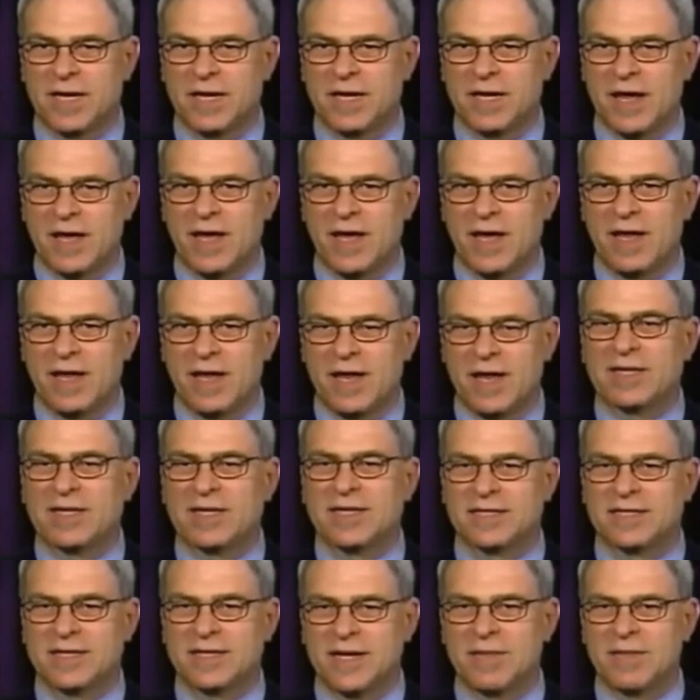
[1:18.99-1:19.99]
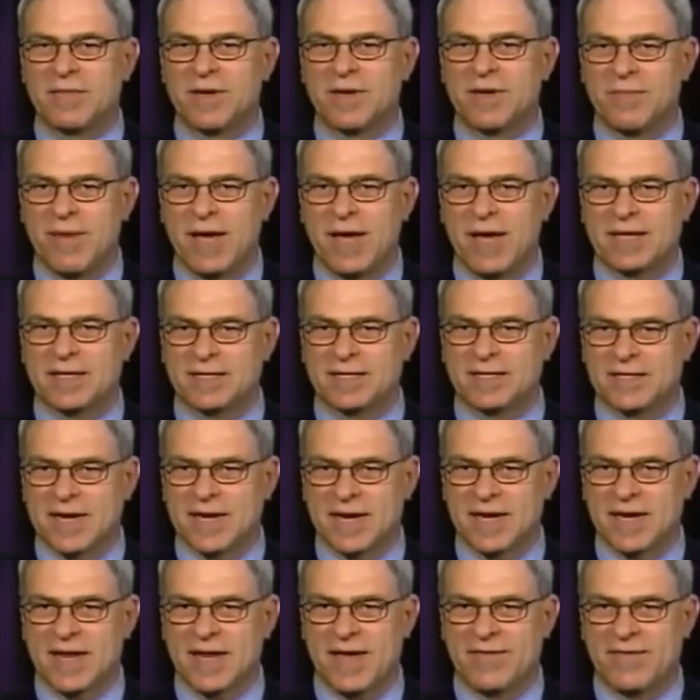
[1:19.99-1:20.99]
And I, would like to see him come back the
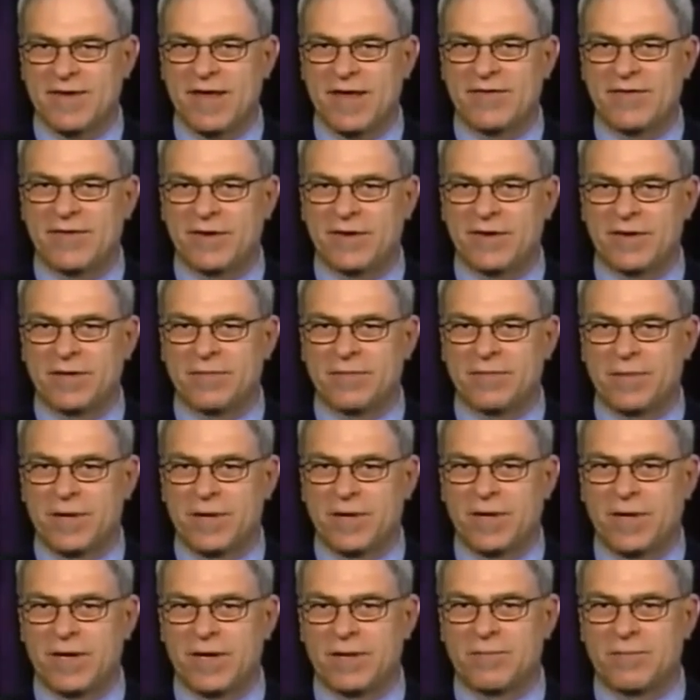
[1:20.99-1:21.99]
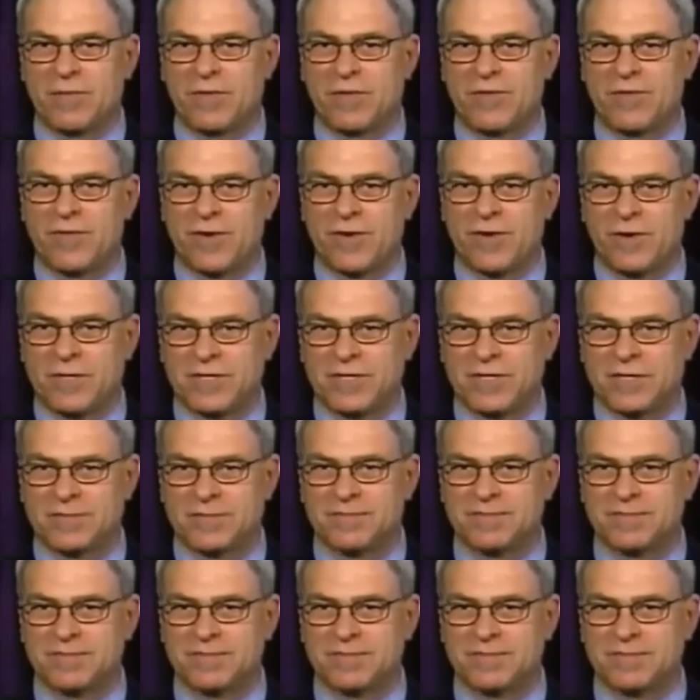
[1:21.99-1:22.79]
second half and have a good uh, performance.